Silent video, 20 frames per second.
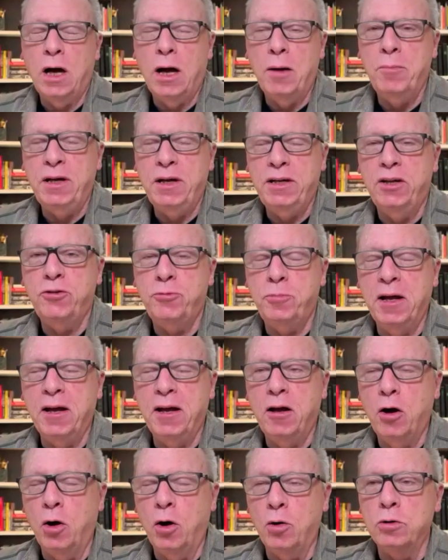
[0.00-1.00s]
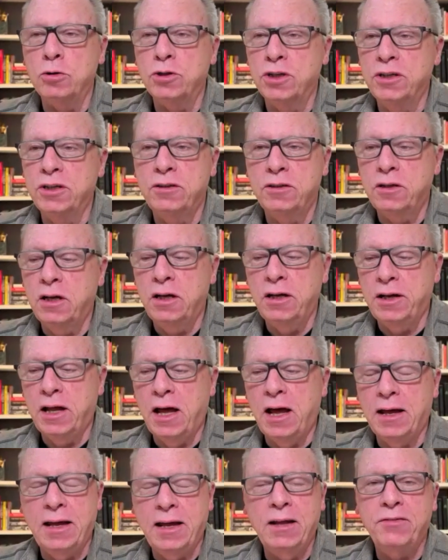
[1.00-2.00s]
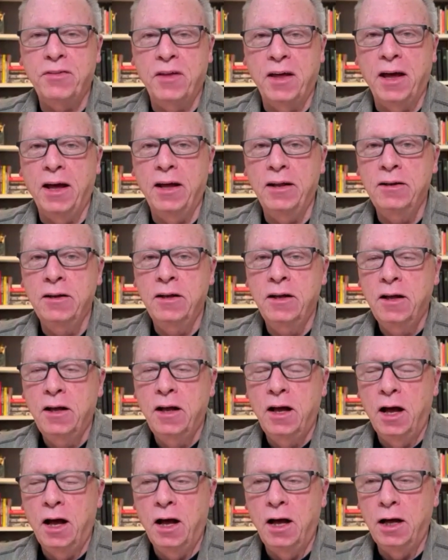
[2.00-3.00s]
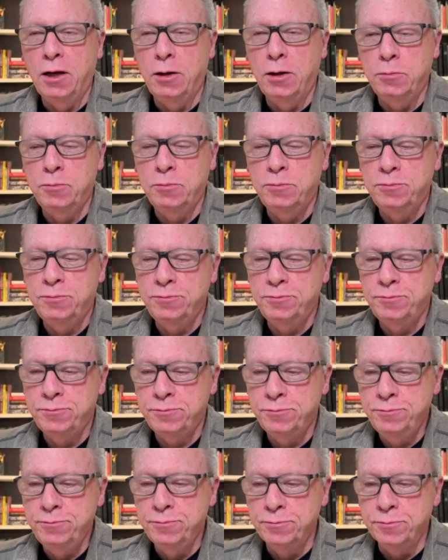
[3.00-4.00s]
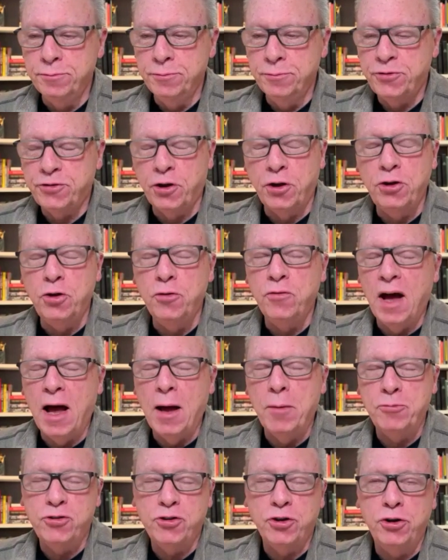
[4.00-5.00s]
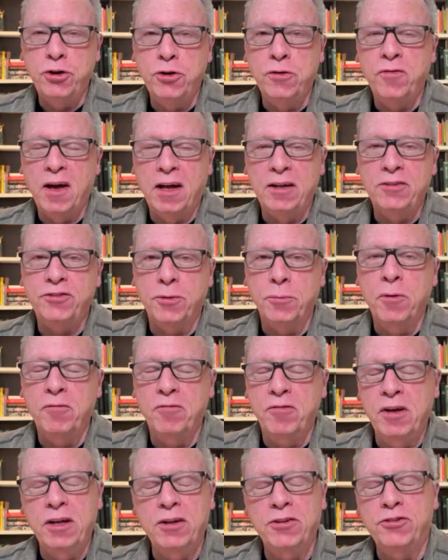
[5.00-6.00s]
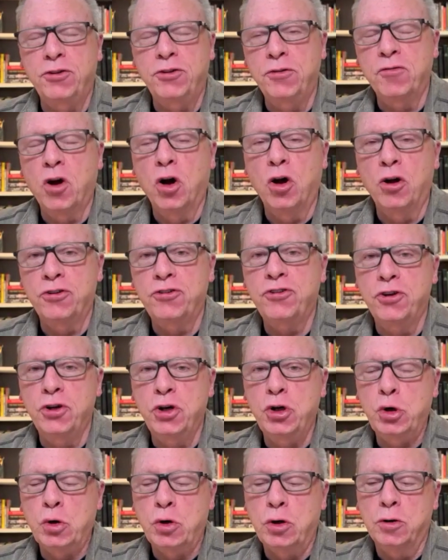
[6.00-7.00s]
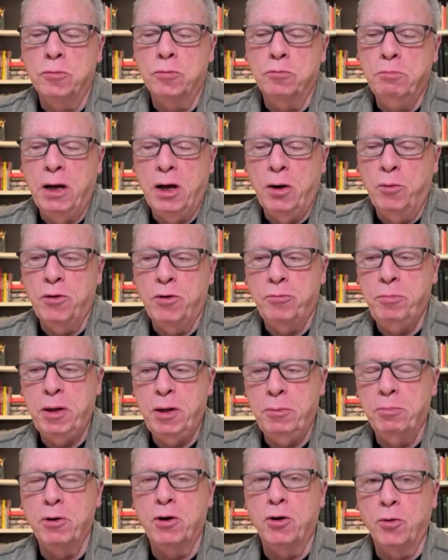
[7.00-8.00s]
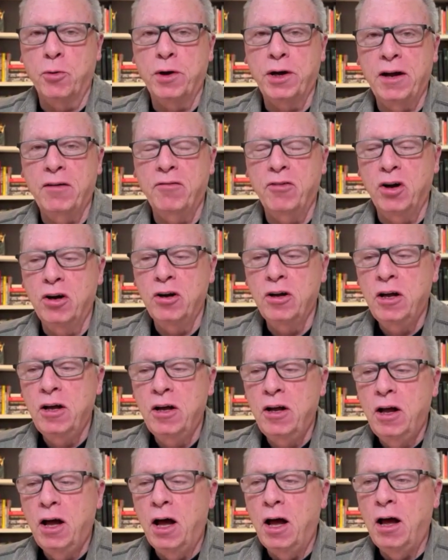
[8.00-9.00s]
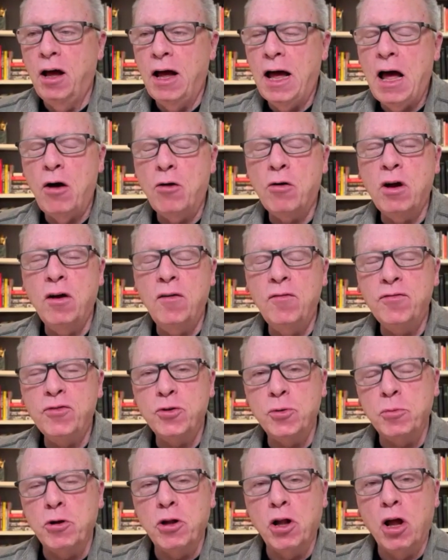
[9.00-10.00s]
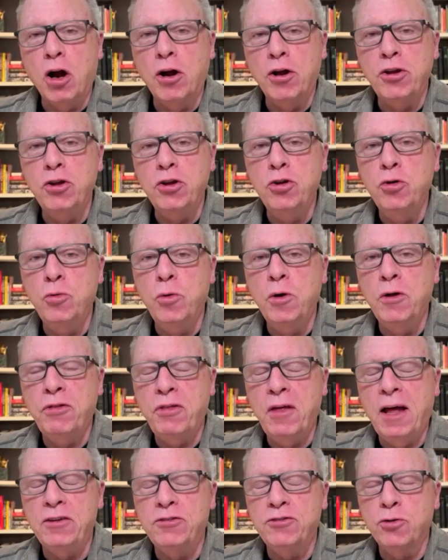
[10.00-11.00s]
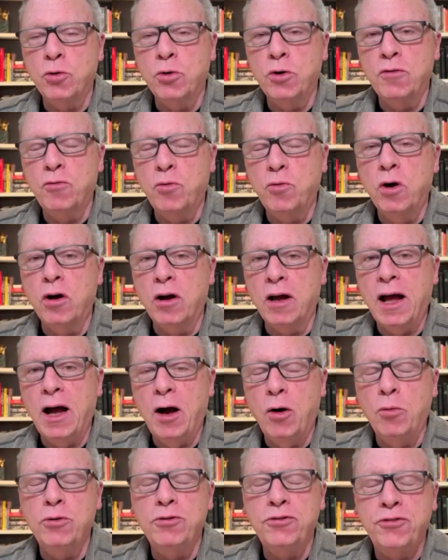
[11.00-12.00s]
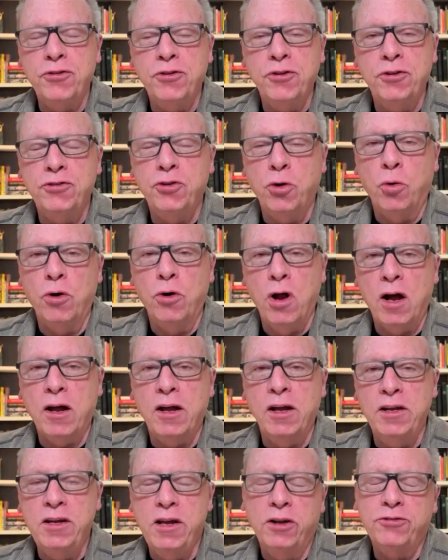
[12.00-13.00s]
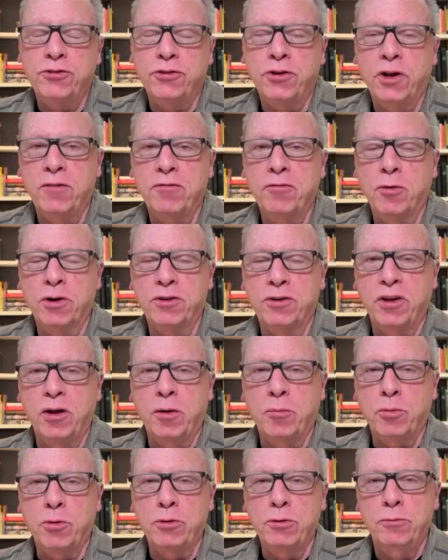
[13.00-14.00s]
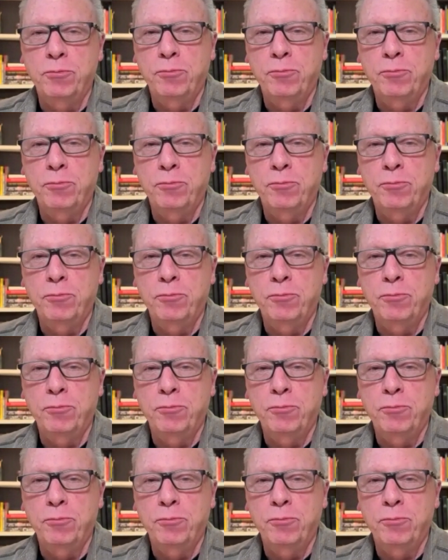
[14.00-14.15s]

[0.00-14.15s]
I mean it's been cold and I get that. Um, so I'm sure you've had some events you've gone to or met with people or whatever. How comfortable are you with that sort of work? How was the door knocking yesterday, for example?